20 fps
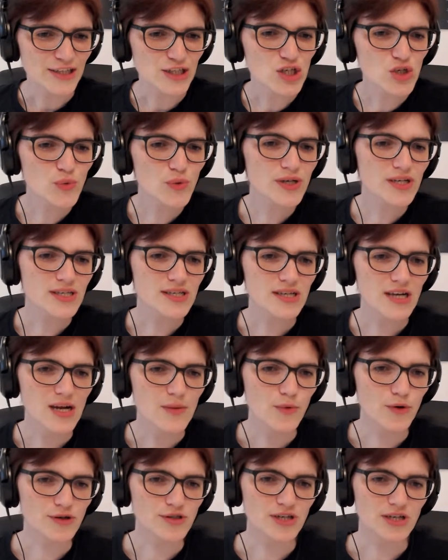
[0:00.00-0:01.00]
I just want a
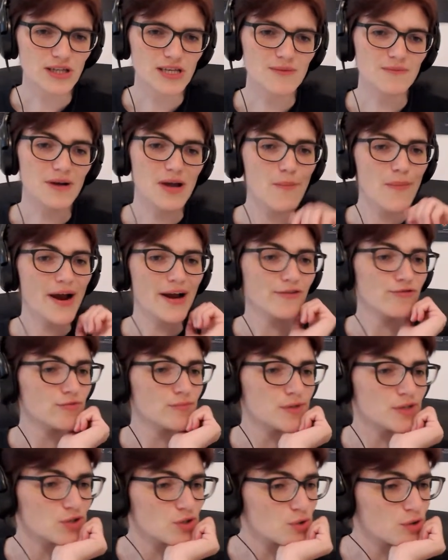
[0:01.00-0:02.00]
cyborg to clean my
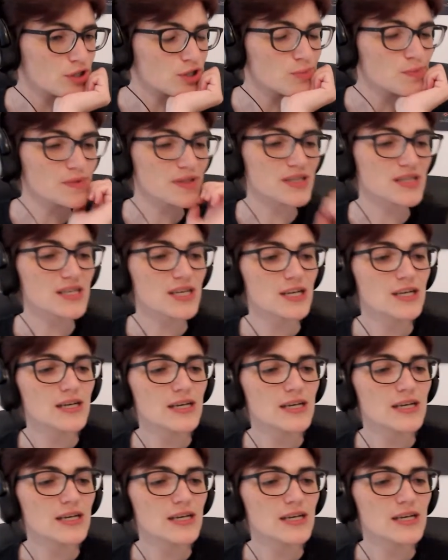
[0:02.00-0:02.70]
bathroom and chores, please.